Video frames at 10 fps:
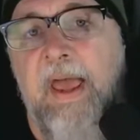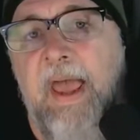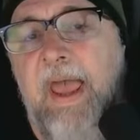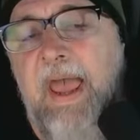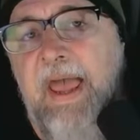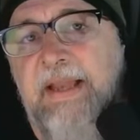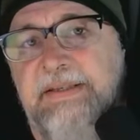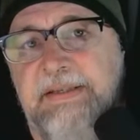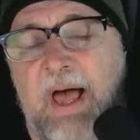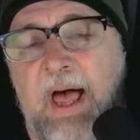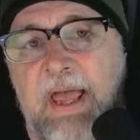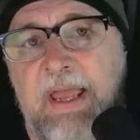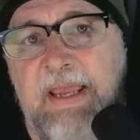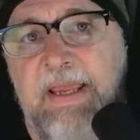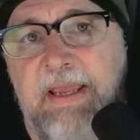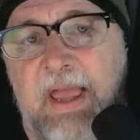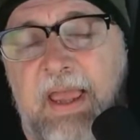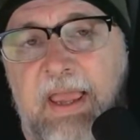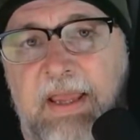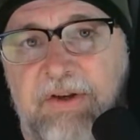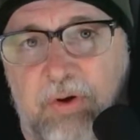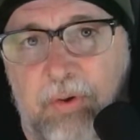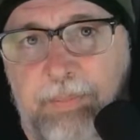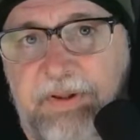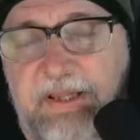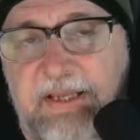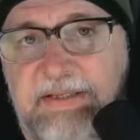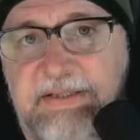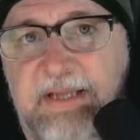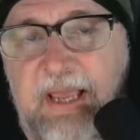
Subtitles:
And I interpret this